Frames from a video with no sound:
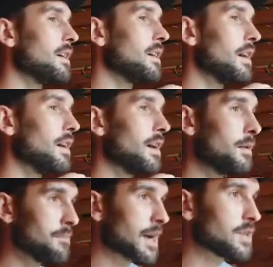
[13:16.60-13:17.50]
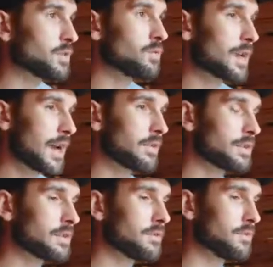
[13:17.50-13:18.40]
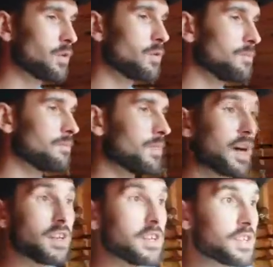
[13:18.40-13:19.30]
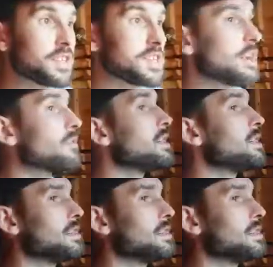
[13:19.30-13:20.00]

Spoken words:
A magical character from another series.